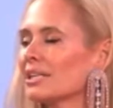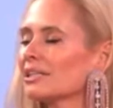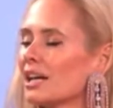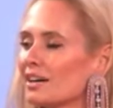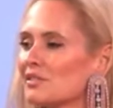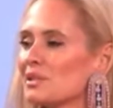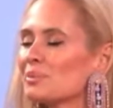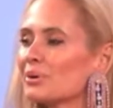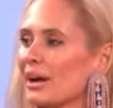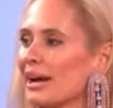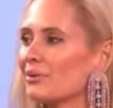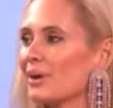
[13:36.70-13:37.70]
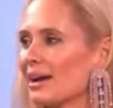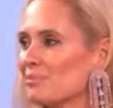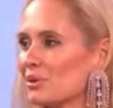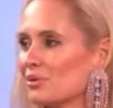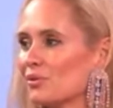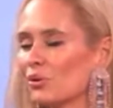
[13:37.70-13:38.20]
And I love to pray
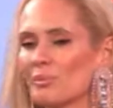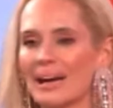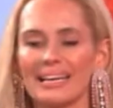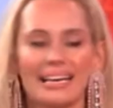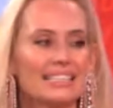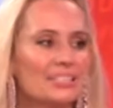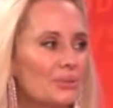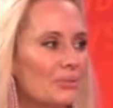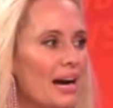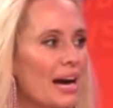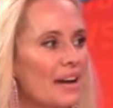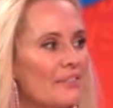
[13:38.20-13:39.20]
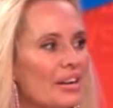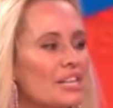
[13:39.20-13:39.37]
right before my guests arrive.